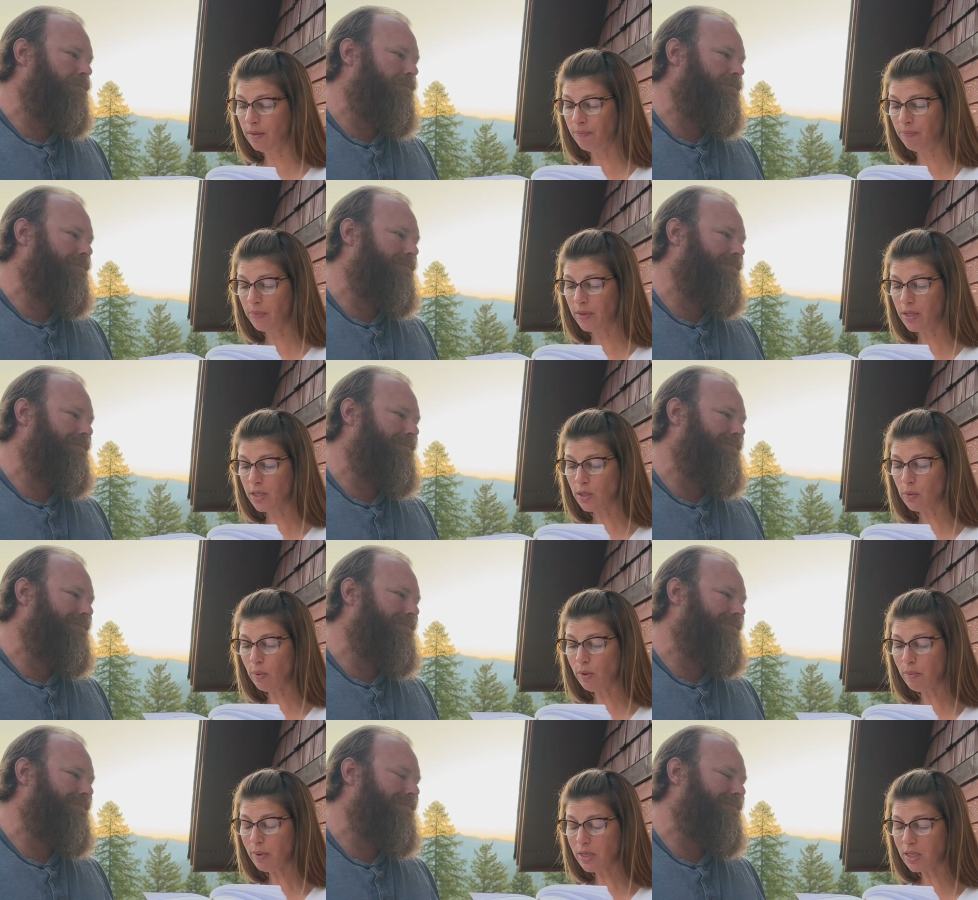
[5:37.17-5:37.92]
Speaker 1: So we
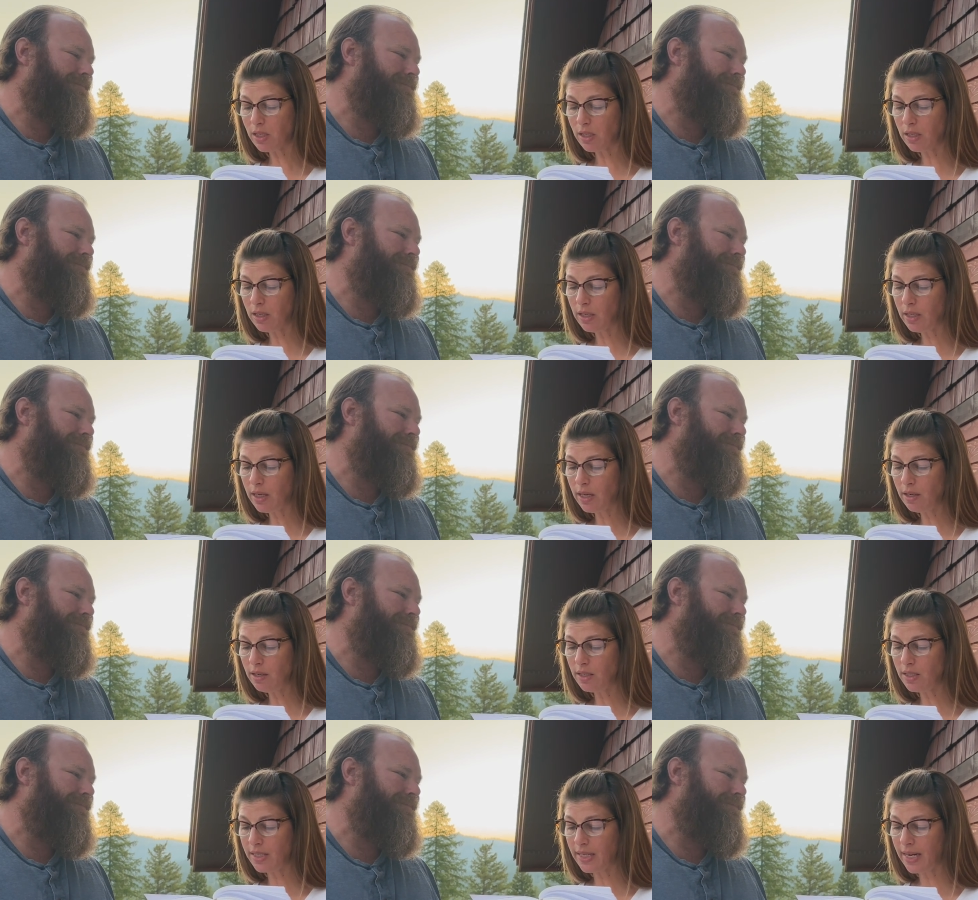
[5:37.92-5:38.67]
must clearly
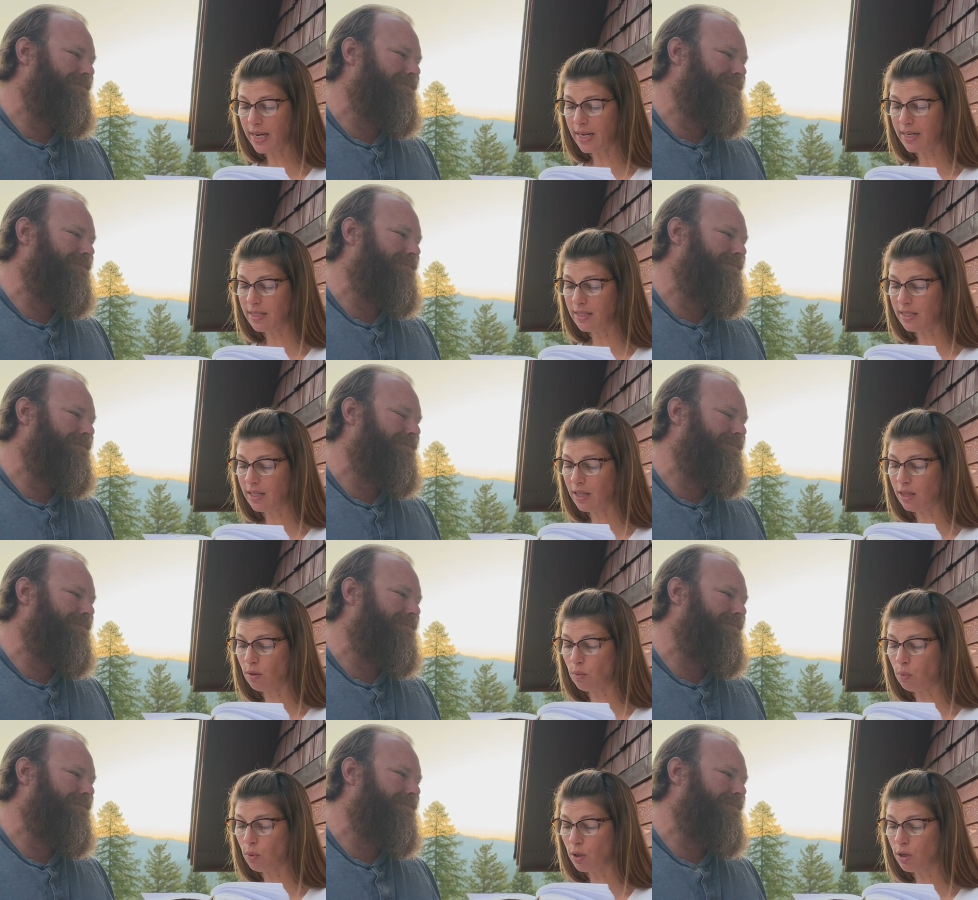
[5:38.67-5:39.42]
understand that the
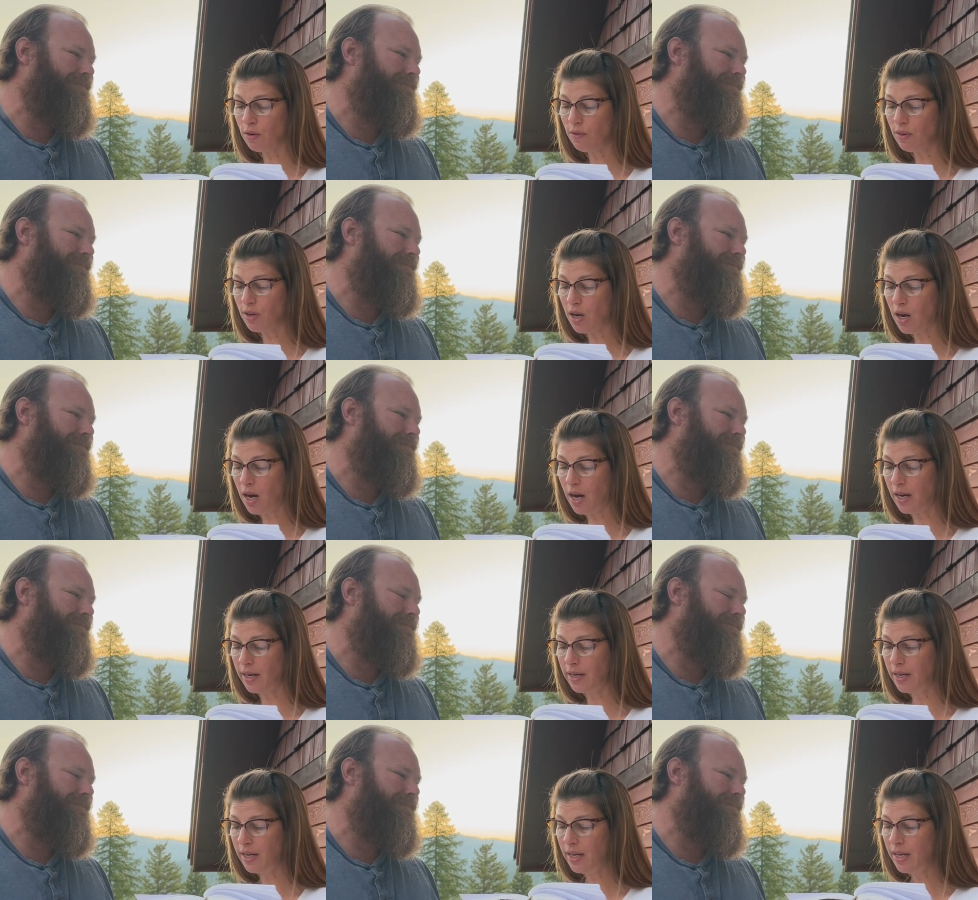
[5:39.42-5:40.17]
Word of God
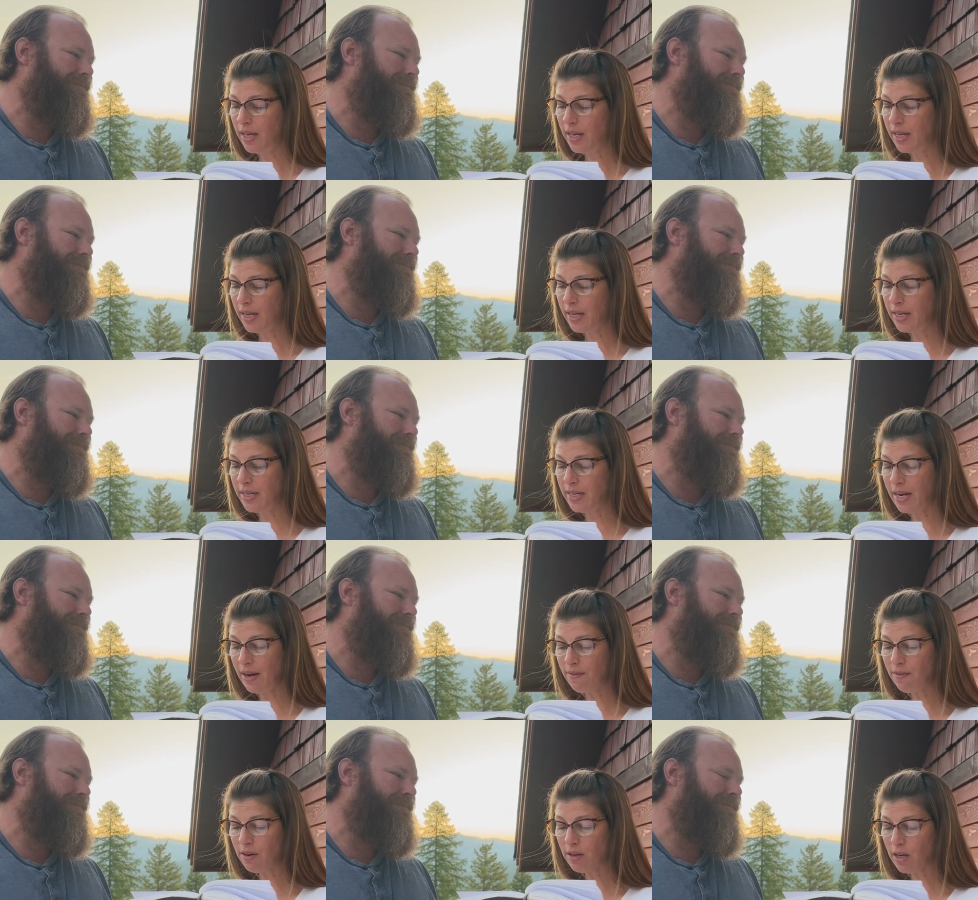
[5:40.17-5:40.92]
can
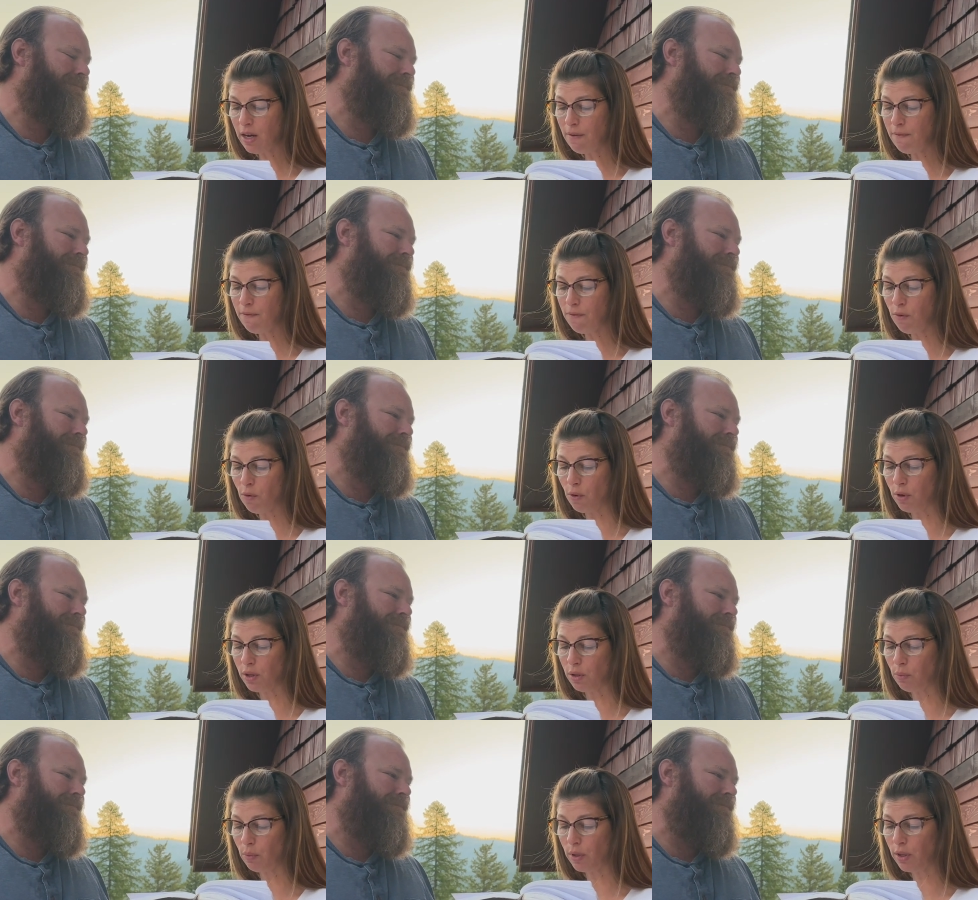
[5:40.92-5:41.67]
never come forth
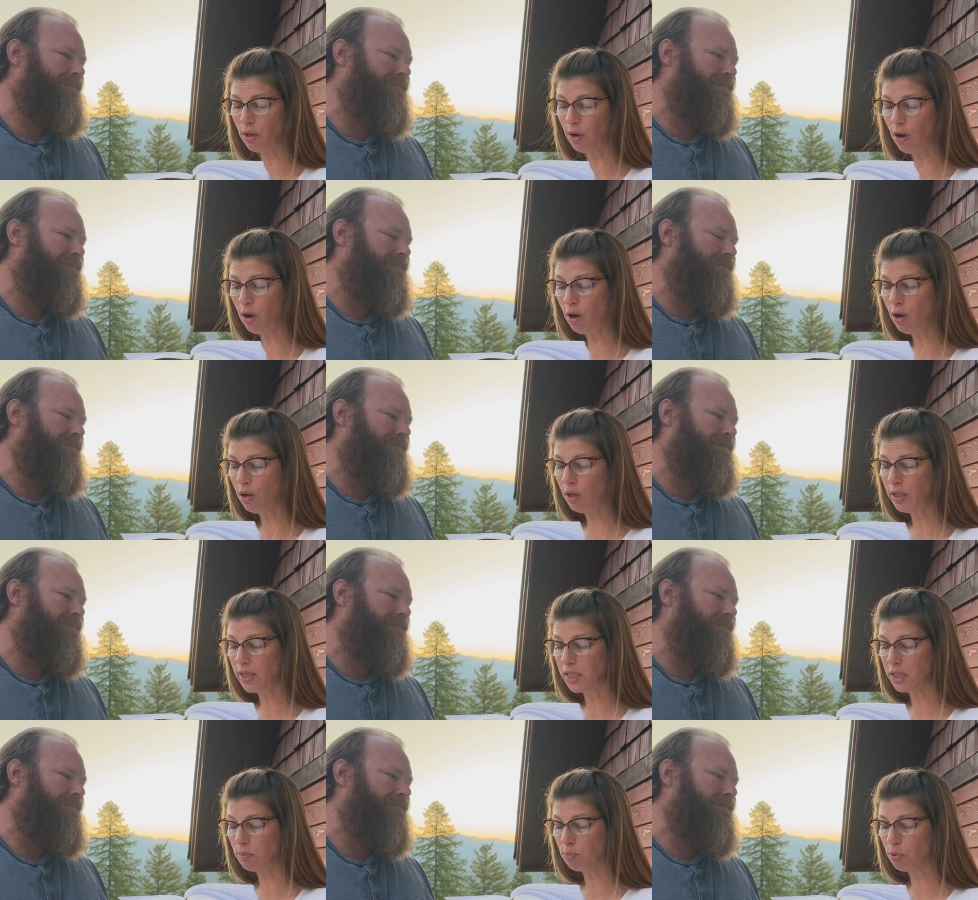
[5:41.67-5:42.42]
with all
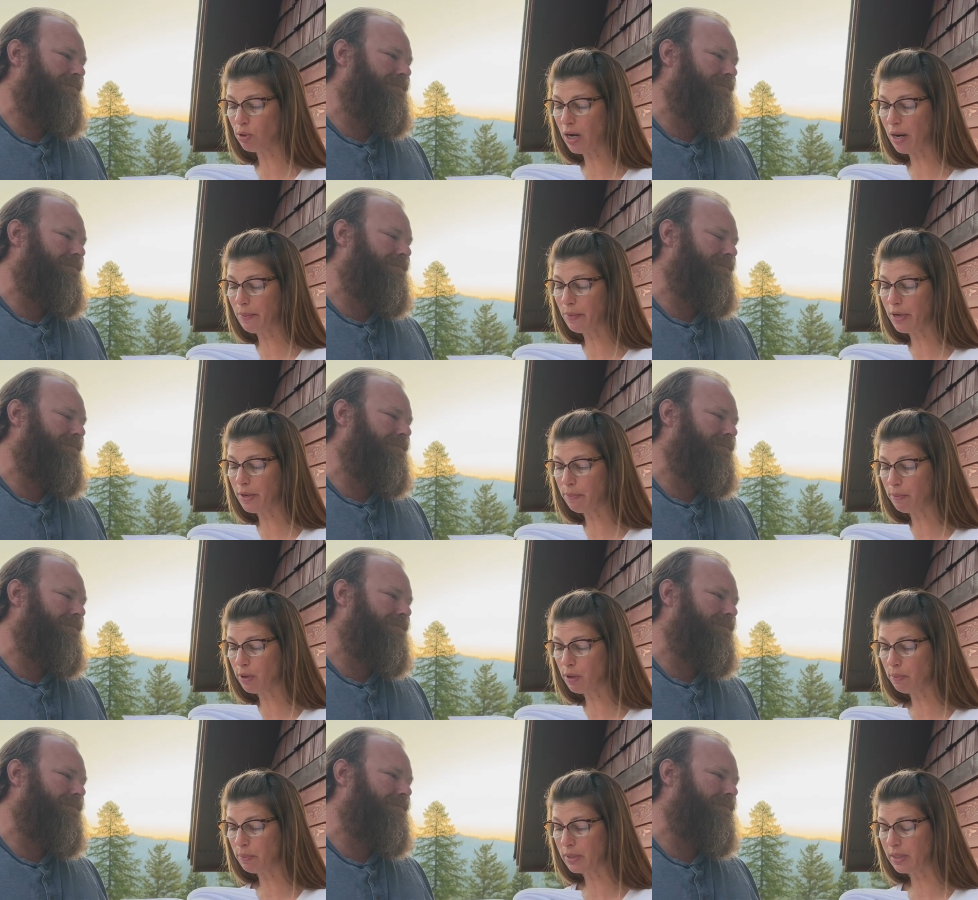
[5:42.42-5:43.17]
its primary
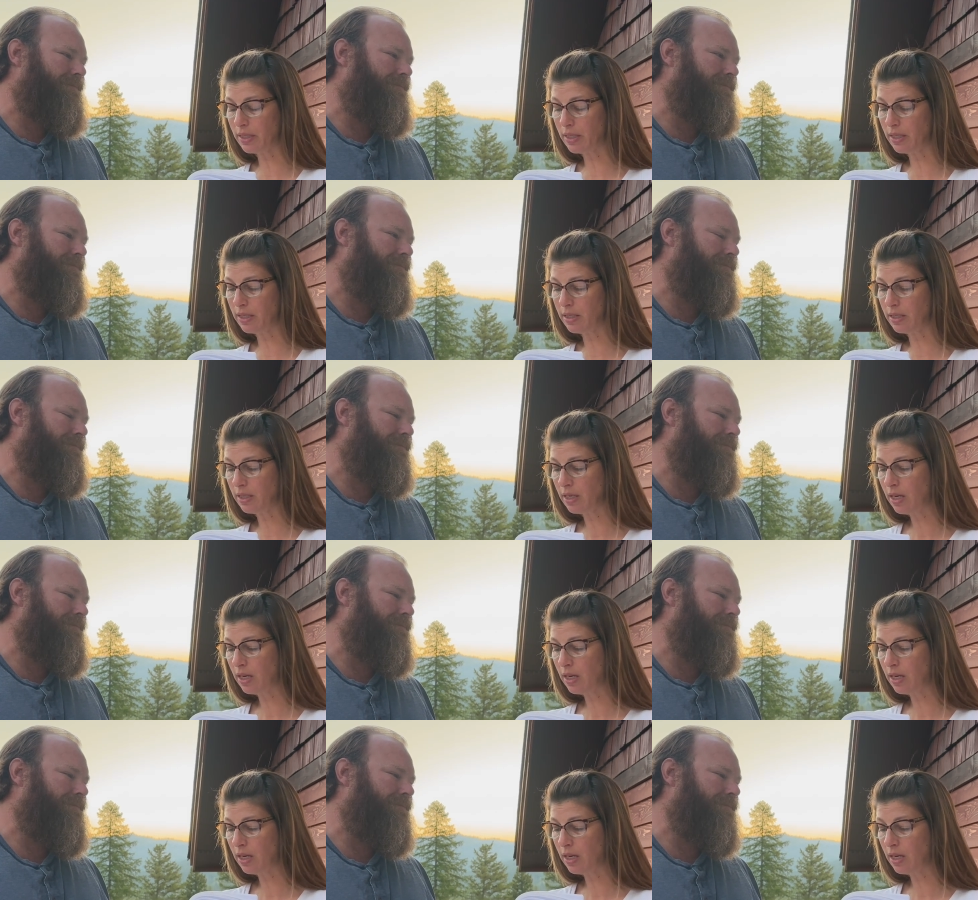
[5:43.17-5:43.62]
purposes